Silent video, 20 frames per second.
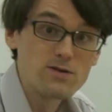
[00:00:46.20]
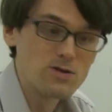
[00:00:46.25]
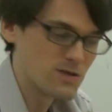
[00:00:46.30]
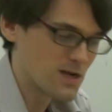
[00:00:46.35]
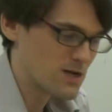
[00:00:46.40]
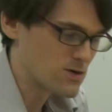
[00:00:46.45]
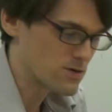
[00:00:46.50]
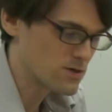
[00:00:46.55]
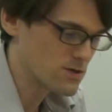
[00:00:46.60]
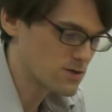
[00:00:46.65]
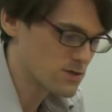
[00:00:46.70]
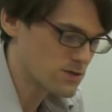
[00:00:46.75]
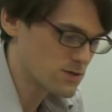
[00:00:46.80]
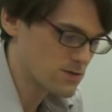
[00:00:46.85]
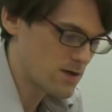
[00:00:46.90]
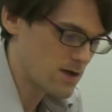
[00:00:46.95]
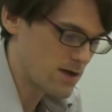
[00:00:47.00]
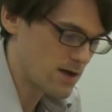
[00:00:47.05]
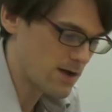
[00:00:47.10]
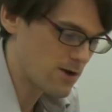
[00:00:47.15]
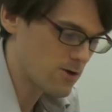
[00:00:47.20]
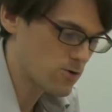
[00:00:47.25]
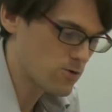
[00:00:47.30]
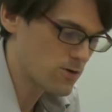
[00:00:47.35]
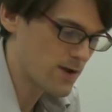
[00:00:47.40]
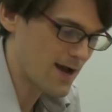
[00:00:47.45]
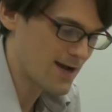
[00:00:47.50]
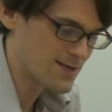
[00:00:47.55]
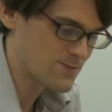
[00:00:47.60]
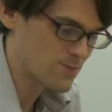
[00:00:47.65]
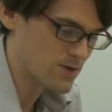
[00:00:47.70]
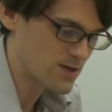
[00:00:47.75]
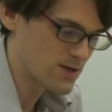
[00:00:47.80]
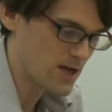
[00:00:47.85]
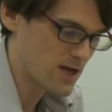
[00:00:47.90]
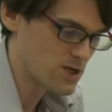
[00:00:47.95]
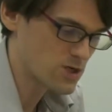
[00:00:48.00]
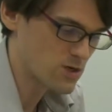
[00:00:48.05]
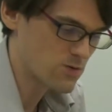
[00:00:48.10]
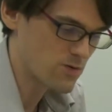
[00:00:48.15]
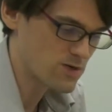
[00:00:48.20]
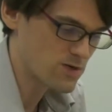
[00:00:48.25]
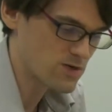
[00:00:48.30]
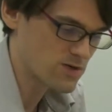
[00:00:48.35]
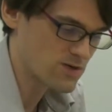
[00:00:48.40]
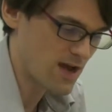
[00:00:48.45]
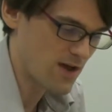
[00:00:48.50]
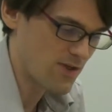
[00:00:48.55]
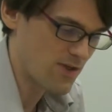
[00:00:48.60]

research interests include exploitation, research